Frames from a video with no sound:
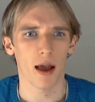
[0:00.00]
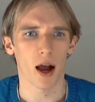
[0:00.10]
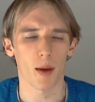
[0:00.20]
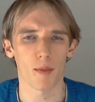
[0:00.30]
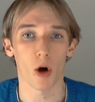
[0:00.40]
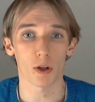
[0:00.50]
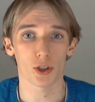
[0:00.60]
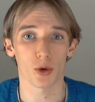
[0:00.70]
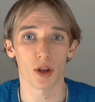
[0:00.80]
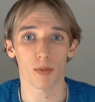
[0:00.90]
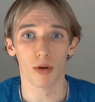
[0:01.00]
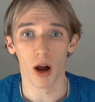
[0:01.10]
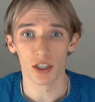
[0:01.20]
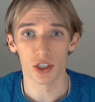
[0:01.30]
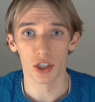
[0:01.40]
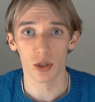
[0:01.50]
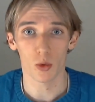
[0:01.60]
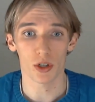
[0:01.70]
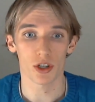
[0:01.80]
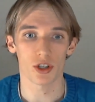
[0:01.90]
Also naproxen,
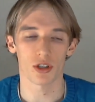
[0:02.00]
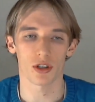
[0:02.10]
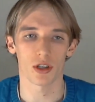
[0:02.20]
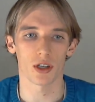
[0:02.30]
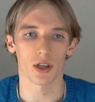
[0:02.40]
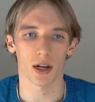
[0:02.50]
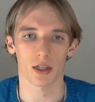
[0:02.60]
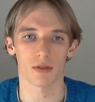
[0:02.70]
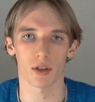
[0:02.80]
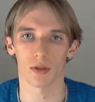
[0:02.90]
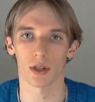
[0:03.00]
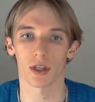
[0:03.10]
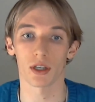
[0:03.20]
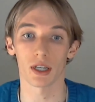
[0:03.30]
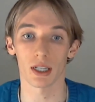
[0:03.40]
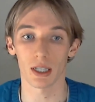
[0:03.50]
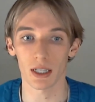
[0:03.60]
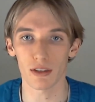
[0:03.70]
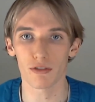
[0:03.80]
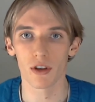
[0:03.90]
which is the active ingredient in
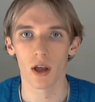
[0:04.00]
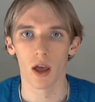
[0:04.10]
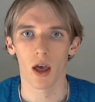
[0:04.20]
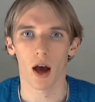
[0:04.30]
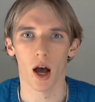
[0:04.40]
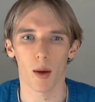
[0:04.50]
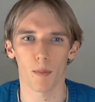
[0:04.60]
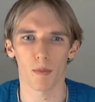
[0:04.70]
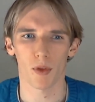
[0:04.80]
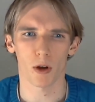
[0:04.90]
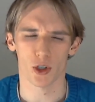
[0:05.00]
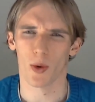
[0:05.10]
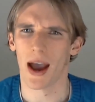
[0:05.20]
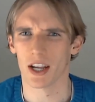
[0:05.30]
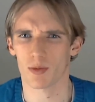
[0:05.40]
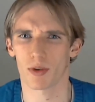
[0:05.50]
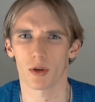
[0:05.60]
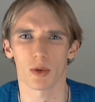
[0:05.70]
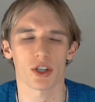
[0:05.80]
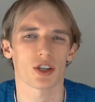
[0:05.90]
Aleve. Also
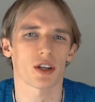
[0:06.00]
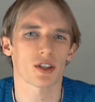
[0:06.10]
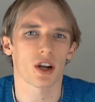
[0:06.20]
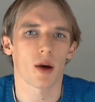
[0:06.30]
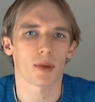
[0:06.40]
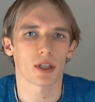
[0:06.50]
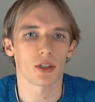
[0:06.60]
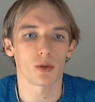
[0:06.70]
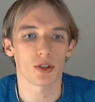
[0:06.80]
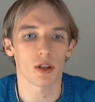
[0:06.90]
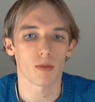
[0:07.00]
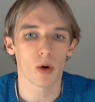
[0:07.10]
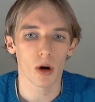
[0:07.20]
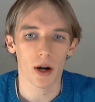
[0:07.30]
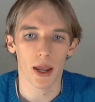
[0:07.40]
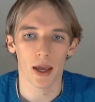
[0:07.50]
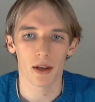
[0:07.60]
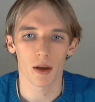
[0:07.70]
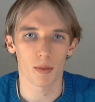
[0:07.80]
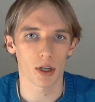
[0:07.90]
aspirin, which is not as commonly used anymore,
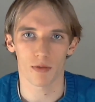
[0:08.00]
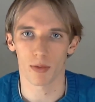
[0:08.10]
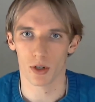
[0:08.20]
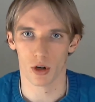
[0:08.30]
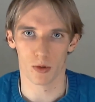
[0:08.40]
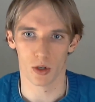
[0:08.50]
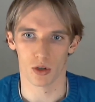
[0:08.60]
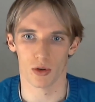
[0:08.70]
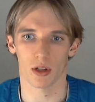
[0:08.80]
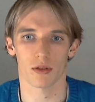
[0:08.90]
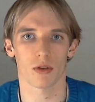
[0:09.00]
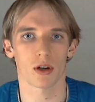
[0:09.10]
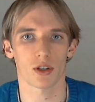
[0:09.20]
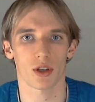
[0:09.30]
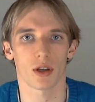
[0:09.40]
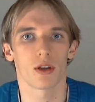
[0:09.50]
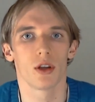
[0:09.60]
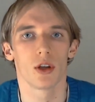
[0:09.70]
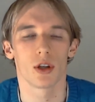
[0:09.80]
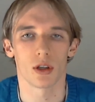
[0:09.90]
and a bunch of prescription strength drugs that
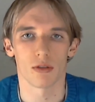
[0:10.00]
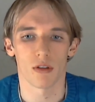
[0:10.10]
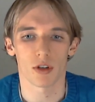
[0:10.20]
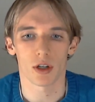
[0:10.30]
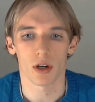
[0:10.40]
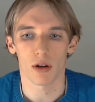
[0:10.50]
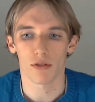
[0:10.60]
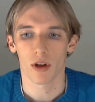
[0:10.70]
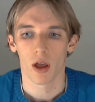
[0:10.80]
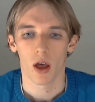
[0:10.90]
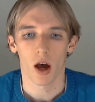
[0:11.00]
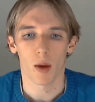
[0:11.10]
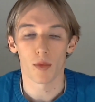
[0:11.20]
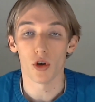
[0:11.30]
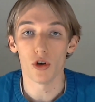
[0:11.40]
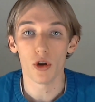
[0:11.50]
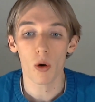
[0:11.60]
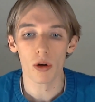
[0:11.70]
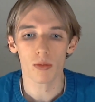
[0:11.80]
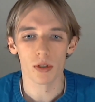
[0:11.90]
you've never heard of.
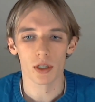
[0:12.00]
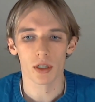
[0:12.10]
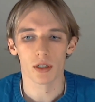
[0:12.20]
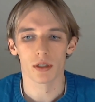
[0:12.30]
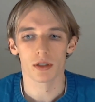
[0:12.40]
Notably,